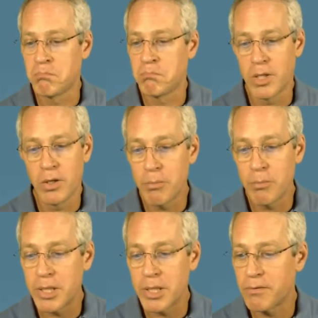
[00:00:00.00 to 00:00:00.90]
No
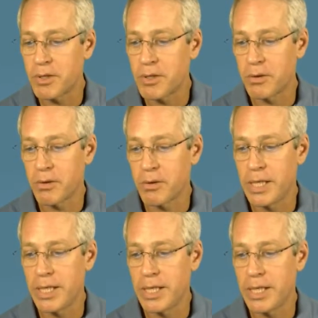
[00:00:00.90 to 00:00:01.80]
mention of the
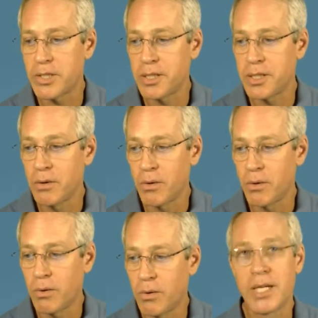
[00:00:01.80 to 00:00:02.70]
etiology, or
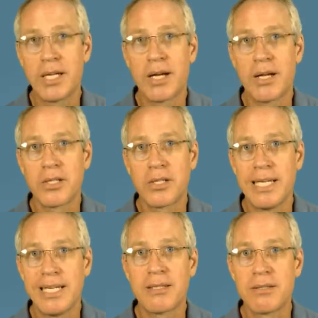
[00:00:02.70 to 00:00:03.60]
if the etiology
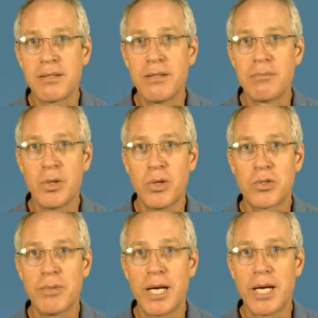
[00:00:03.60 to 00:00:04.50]
isn't
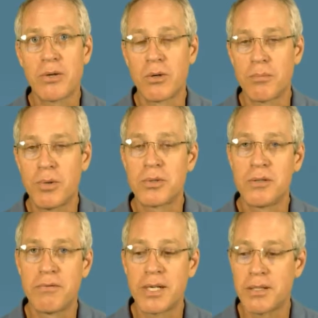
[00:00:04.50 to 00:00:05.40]
post-traumatic or
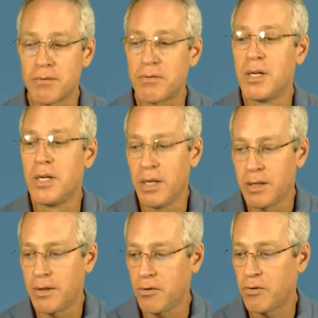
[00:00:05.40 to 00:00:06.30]
post-infective,
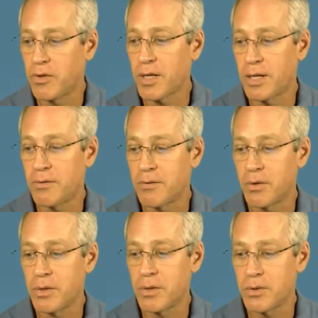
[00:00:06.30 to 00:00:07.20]
this is the kind of
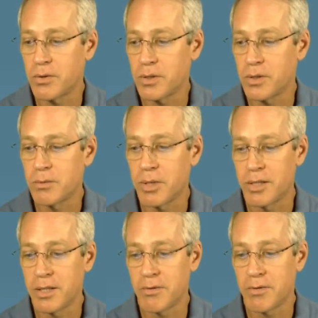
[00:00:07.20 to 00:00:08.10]
code that you'll use, but at
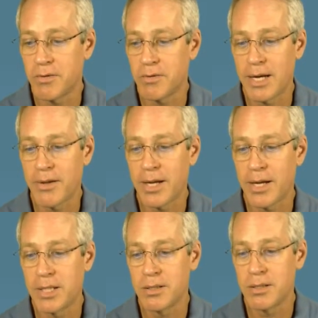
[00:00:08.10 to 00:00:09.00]
least we've got now that
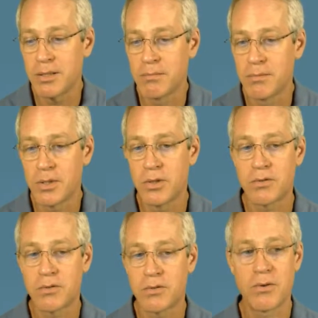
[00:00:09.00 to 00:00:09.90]
region to choose
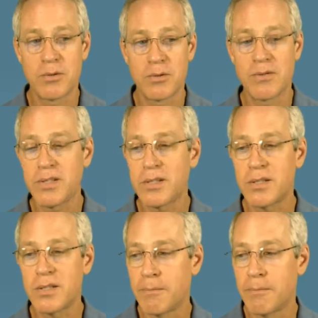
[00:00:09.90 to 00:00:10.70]
from for specificity.